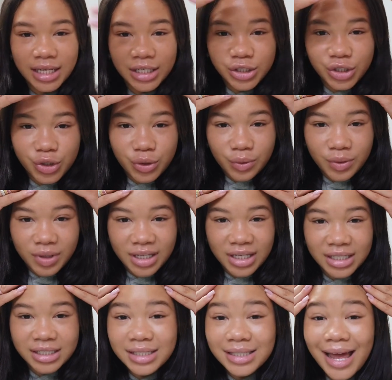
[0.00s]
into
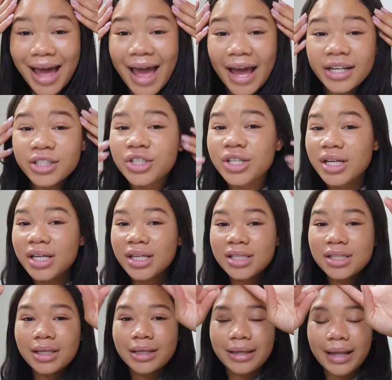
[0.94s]
these
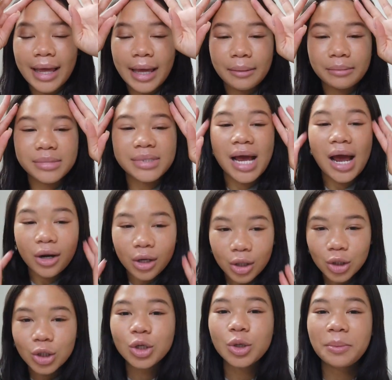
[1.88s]
edges and lay them down
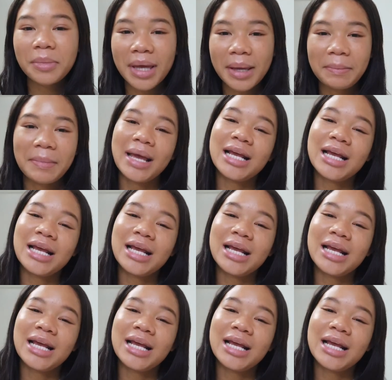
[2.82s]
a little bit,